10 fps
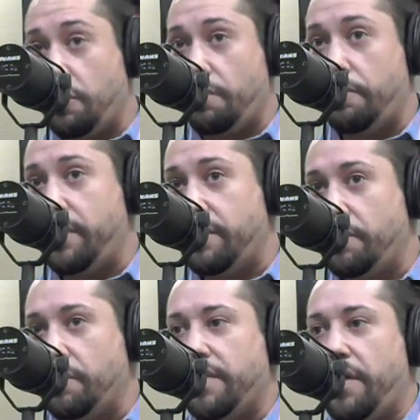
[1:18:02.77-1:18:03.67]

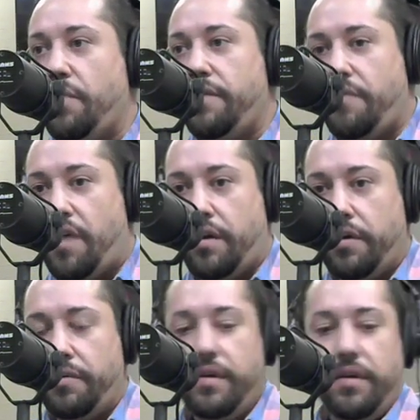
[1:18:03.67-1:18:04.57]
principles that we
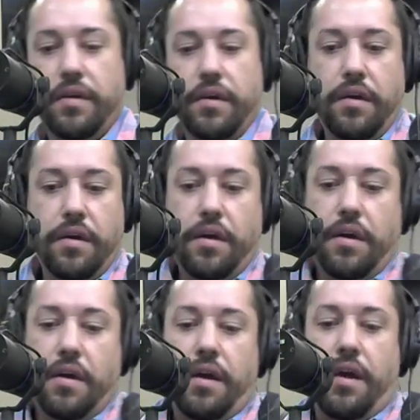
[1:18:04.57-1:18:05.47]
follow.
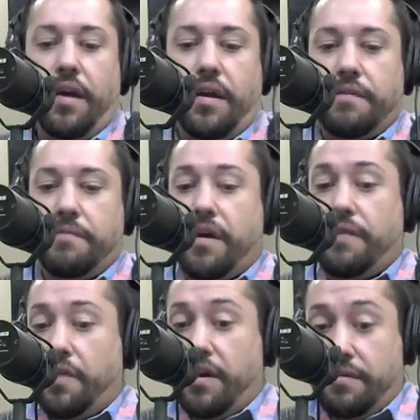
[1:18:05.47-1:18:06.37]
And my
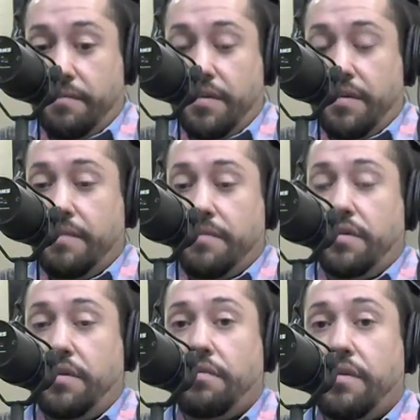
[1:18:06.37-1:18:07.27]
friend, Miss Kim
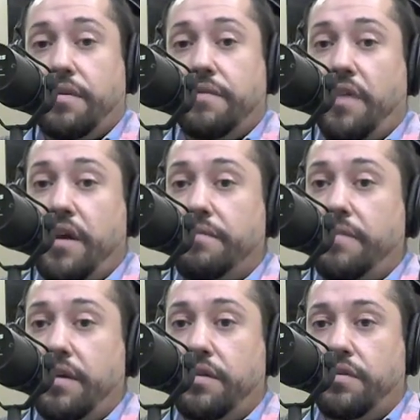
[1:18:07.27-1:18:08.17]
Sanooke, had invited
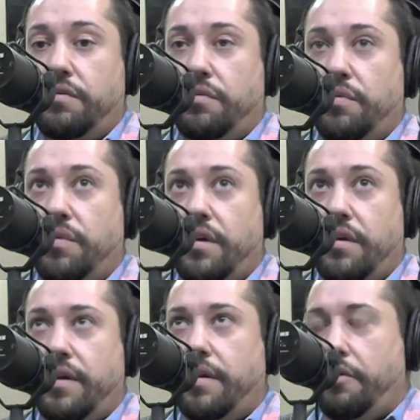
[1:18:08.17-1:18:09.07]
me to
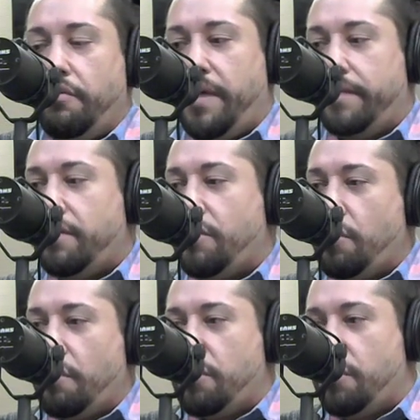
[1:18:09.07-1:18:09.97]
Yellow Hill Baptist
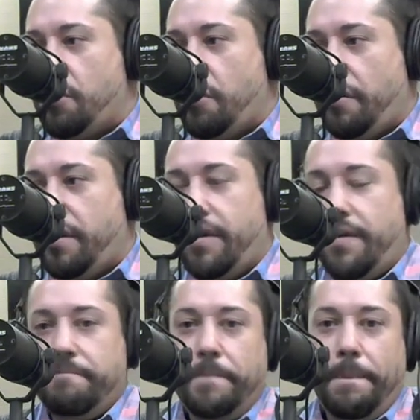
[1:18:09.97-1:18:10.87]
Church in Cherokee.
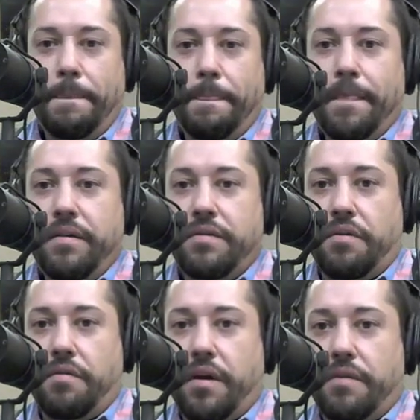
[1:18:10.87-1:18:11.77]

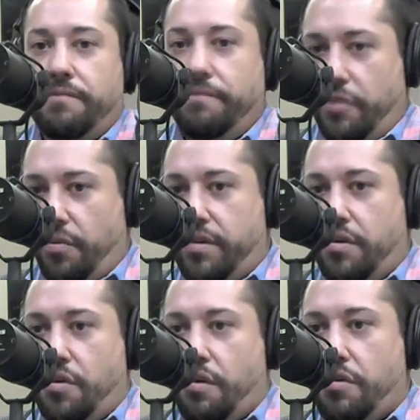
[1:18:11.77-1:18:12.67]
So I went to
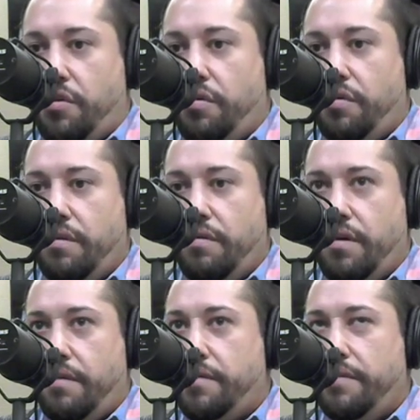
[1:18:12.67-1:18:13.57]
church,
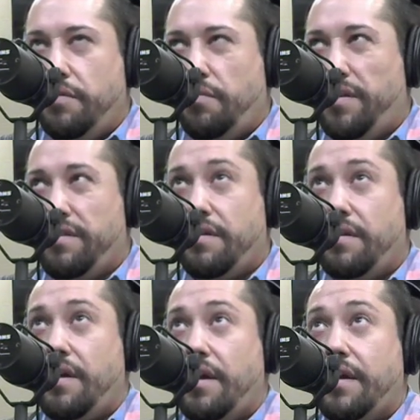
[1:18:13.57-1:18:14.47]
I believe it was one
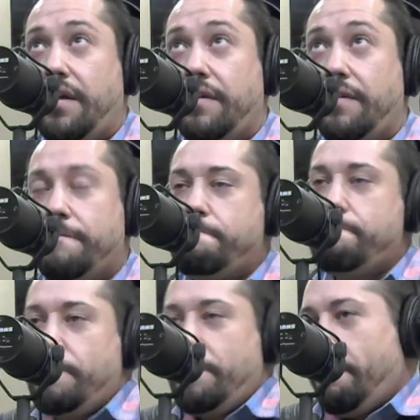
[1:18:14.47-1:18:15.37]
Sunday, and
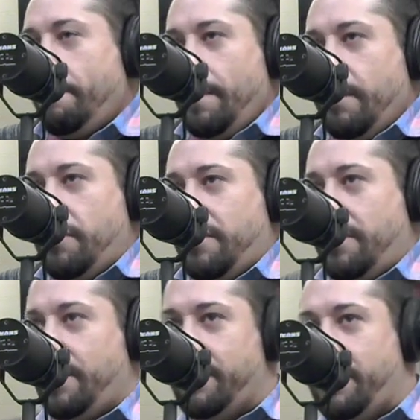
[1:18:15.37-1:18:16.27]
just
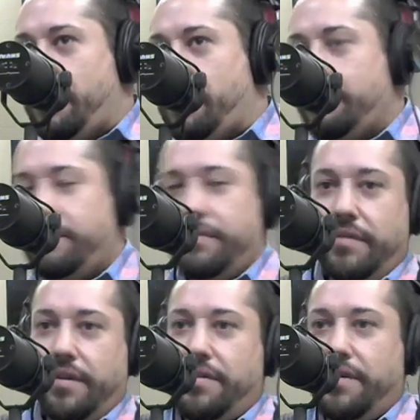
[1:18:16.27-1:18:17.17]
sitting there
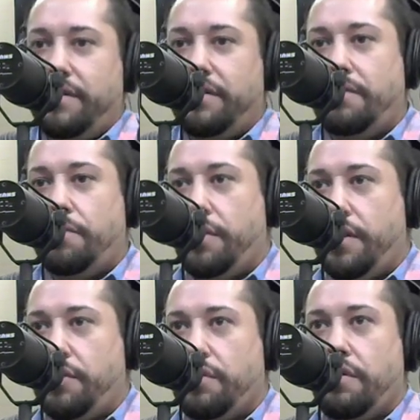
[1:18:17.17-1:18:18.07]
listening to the
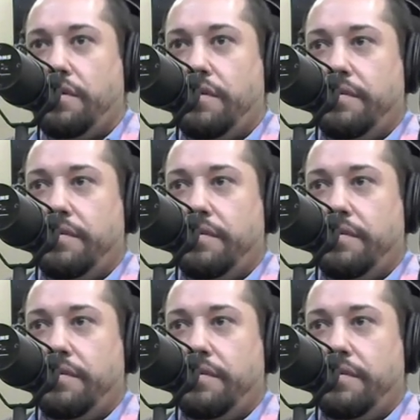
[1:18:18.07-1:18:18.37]
preacher,